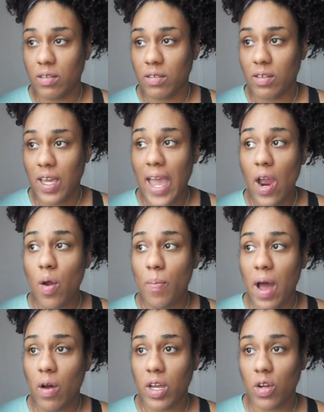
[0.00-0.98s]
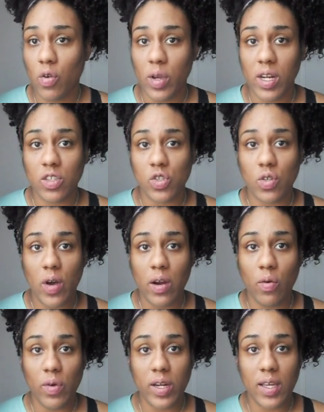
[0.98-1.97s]
care about ingredients. You know, I
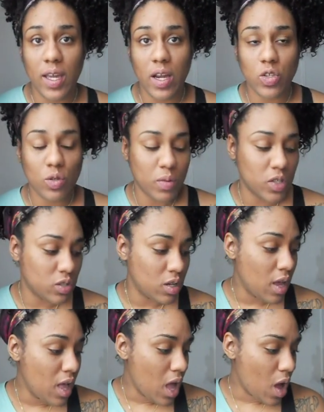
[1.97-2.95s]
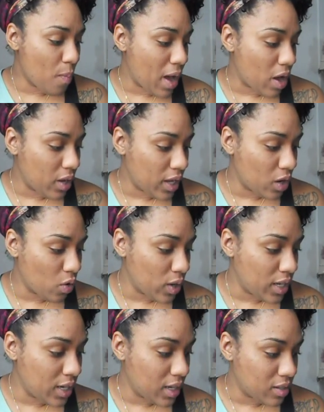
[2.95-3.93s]
don't really care too much about
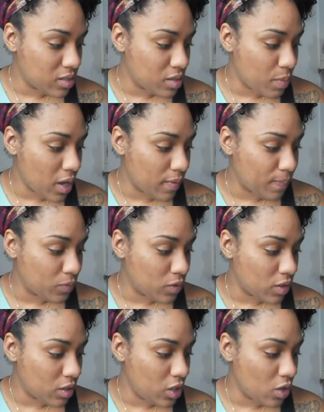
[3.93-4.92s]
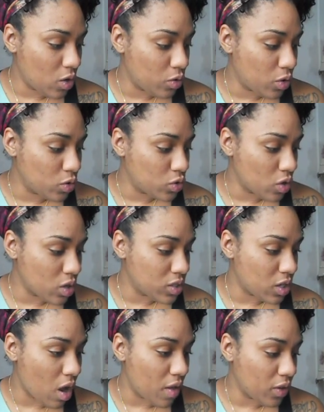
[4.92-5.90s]
ingredients, but you know, those girls
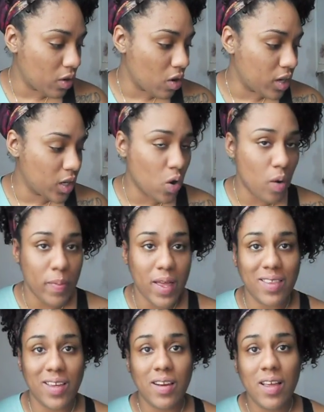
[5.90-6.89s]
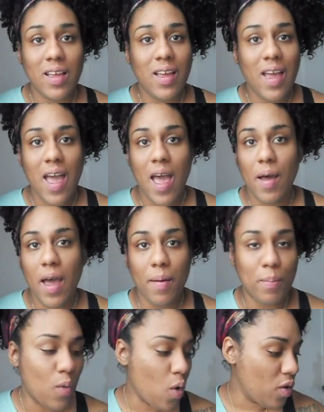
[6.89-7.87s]
that are on the Curly Girl method,
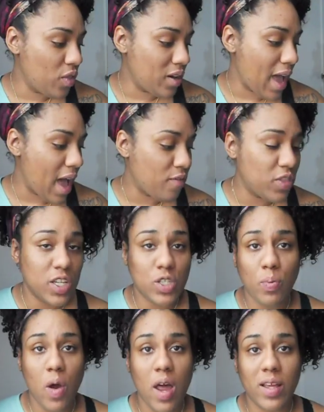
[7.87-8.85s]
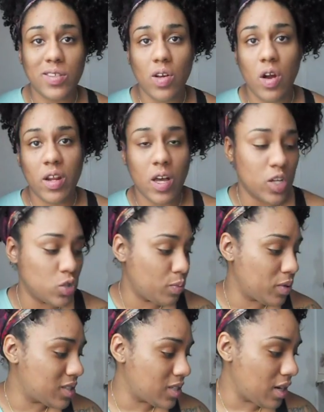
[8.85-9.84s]
more than half of these products aren't
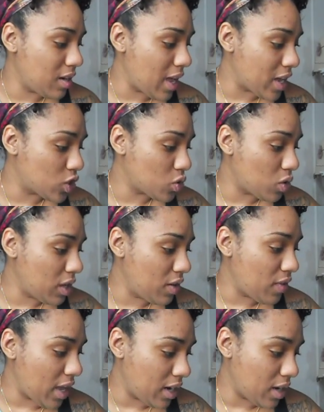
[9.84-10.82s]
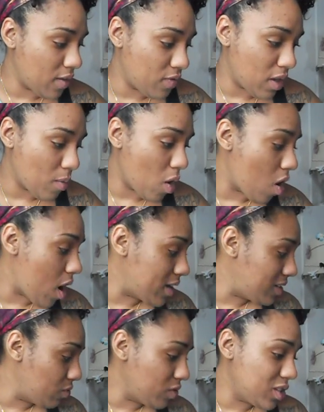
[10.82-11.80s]
100% natural, if any of them are. I
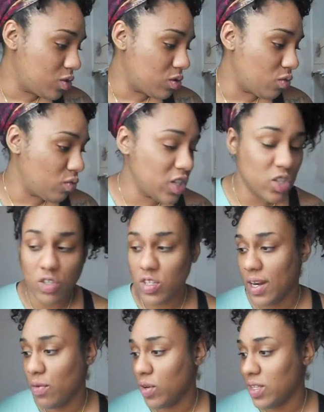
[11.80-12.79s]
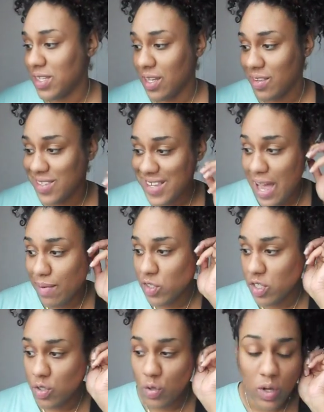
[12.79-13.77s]
didn't really do the research. I didn't want to take the time
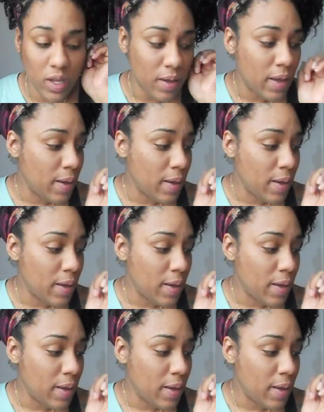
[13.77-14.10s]
to do it,